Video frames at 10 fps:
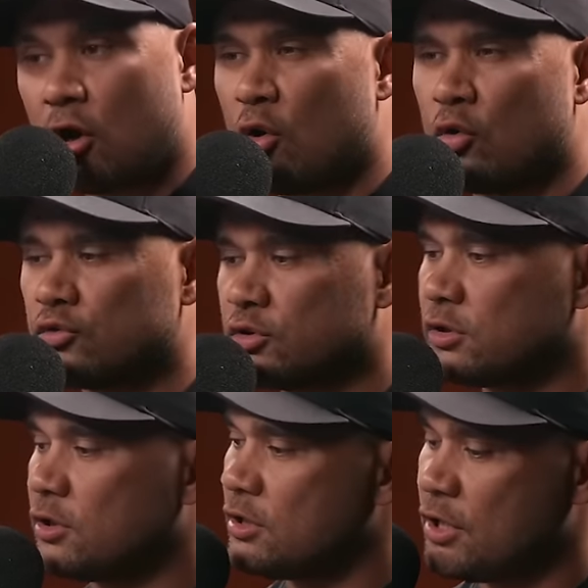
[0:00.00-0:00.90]

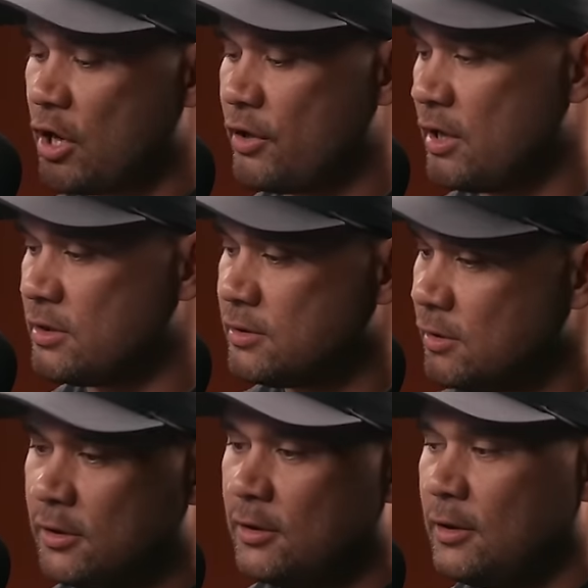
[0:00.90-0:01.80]
holes, you know, there's
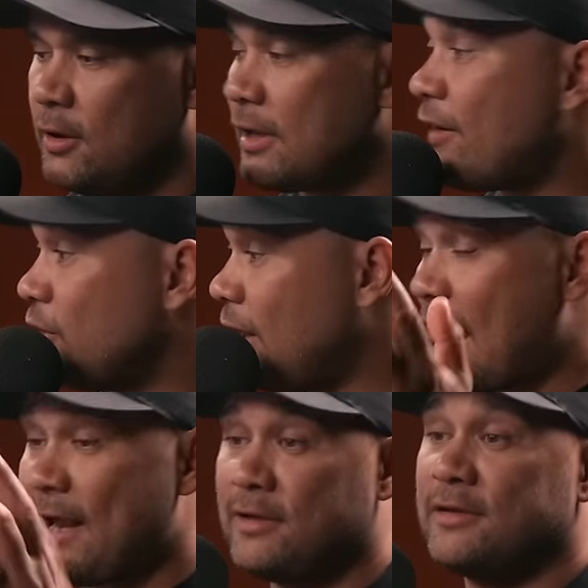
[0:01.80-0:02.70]
lovely
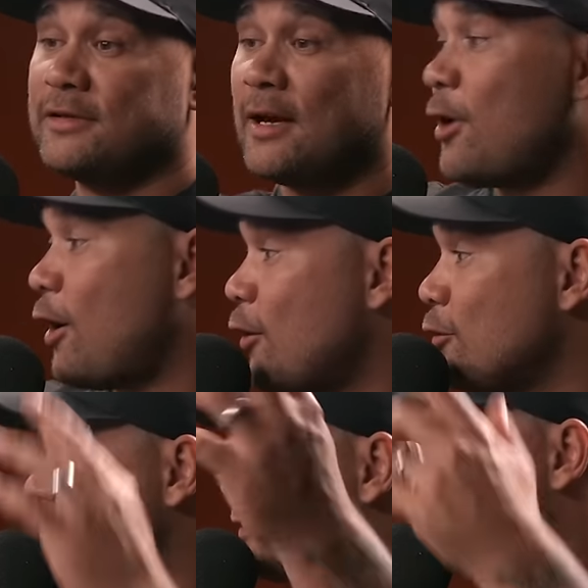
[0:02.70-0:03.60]
ladies at some
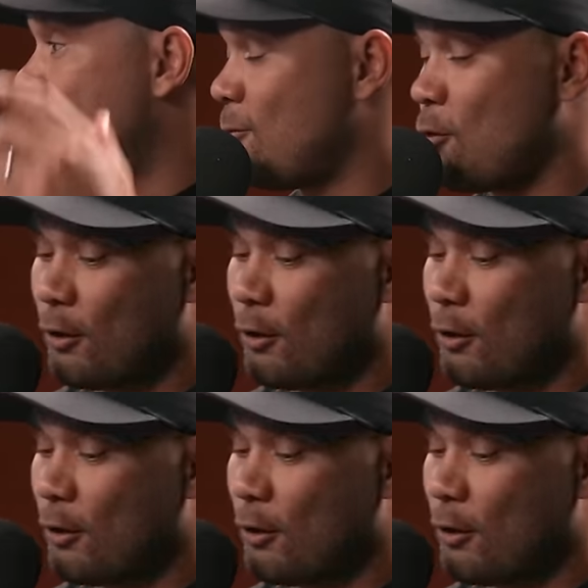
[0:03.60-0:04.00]
holes and, and